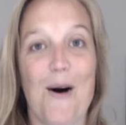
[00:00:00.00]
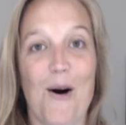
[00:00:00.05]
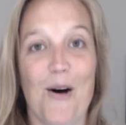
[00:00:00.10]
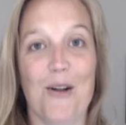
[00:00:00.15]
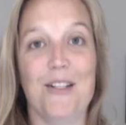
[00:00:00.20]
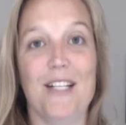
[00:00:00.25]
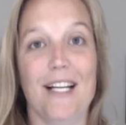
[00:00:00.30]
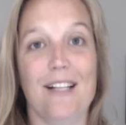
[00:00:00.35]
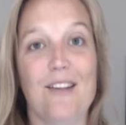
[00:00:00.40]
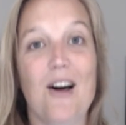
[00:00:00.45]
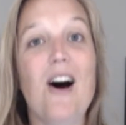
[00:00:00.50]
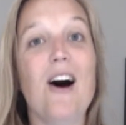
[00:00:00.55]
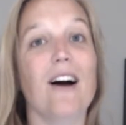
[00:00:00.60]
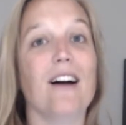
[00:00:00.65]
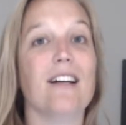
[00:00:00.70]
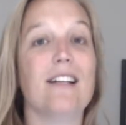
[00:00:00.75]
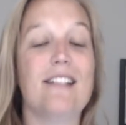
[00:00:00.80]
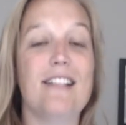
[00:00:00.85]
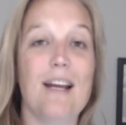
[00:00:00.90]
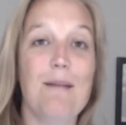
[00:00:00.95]
all day
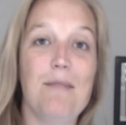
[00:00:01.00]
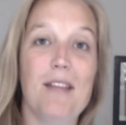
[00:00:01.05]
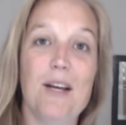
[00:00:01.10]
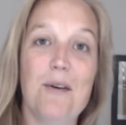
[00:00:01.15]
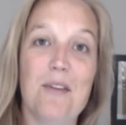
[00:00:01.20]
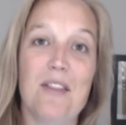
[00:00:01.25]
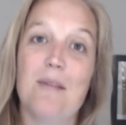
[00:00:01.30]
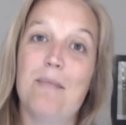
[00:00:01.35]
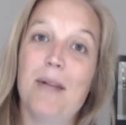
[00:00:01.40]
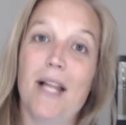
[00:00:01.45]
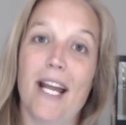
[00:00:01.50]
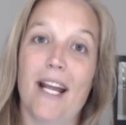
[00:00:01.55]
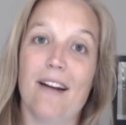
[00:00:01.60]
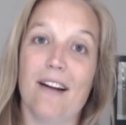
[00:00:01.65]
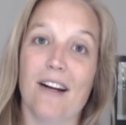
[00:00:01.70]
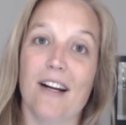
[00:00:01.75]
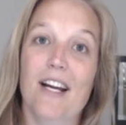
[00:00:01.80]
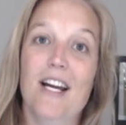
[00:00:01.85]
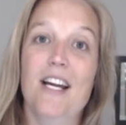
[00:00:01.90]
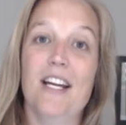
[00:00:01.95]
long. Same thing with a
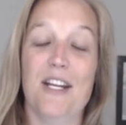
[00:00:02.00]
planner.